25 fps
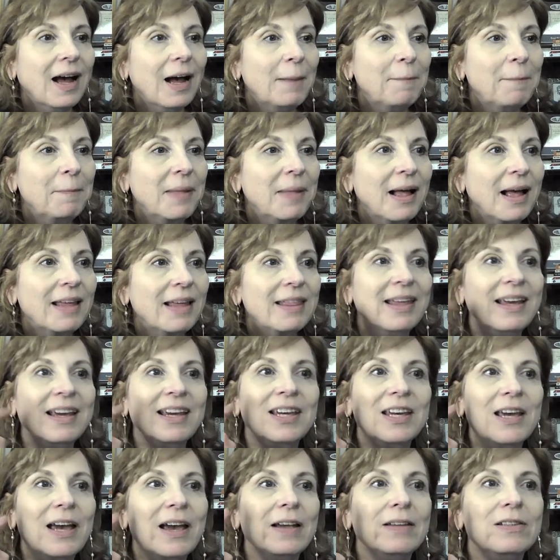I
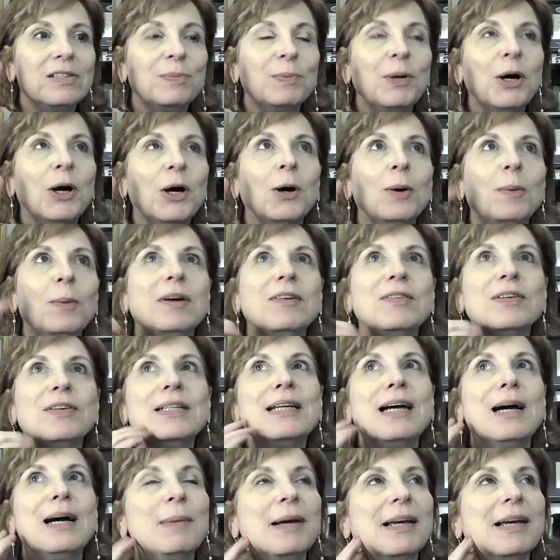think Yeats' poem,
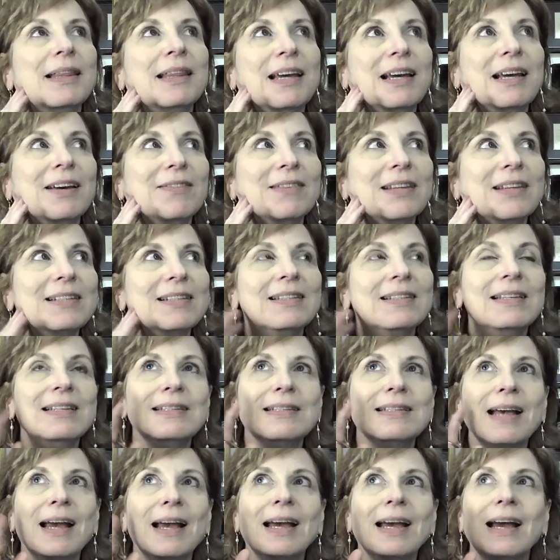every time I think of
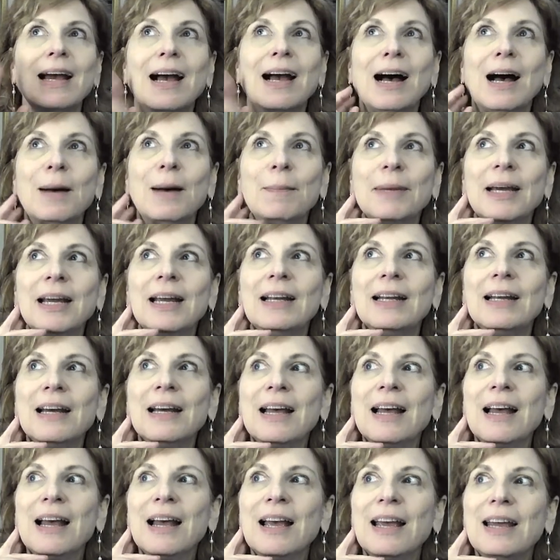this, The Second
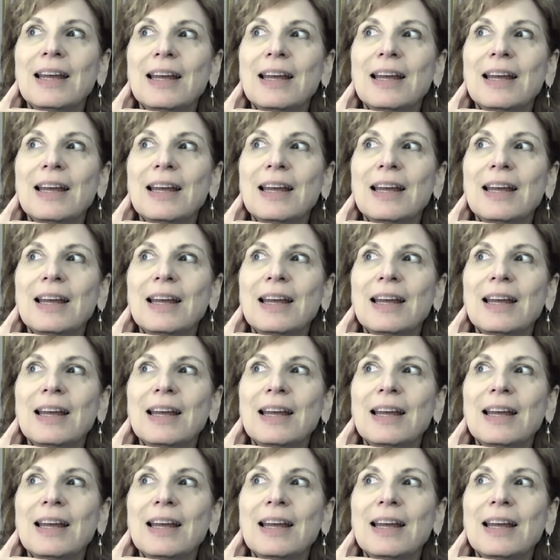Coming,